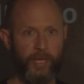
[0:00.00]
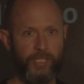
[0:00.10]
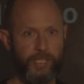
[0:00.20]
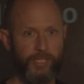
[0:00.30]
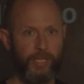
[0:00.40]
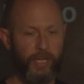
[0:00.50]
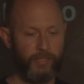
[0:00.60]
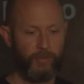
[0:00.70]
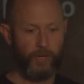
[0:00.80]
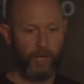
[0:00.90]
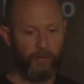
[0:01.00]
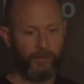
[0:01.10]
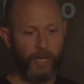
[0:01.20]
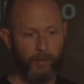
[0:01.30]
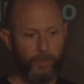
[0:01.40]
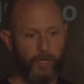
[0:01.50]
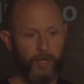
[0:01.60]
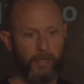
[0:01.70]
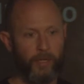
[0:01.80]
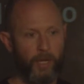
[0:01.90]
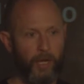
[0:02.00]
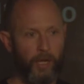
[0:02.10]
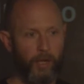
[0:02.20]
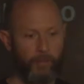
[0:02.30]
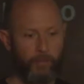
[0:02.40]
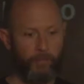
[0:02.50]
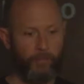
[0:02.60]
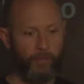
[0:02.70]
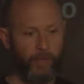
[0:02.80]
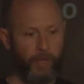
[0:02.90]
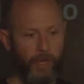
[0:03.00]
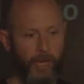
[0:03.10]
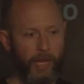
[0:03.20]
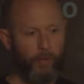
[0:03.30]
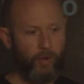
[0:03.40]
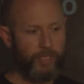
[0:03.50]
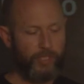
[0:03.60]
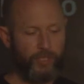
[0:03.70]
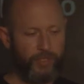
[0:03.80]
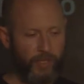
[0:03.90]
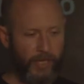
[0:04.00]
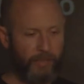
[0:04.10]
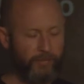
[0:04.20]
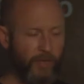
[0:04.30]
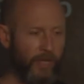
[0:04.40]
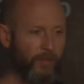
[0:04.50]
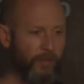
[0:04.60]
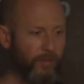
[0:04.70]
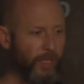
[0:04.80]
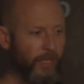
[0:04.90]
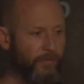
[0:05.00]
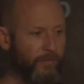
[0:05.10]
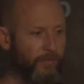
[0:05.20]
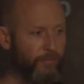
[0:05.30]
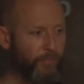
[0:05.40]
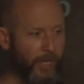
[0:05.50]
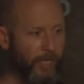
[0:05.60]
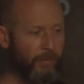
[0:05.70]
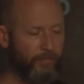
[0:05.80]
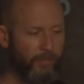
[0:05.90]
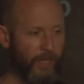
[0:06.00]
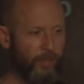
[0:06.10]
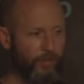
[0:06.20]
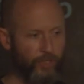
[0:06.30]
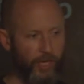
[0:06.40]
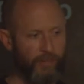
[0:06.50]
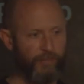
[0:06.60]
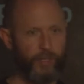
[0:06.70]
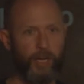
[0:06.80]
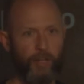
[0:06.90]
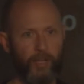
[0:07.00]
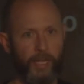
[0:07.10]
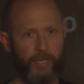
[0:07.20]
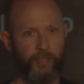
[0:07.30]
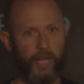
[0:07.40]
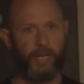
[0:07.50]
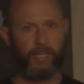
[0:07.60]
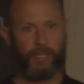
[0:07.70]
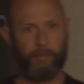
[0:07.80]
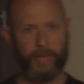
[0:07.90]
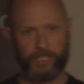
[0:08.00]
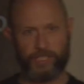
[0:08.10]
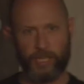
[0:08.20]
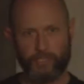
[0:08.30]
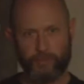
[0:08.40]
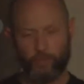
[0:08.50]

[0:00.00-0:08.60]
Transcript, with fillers: My assistant has one off camera, um, and I'm always like I don't know like playing I don't know trying to figure out like lighting that makes sense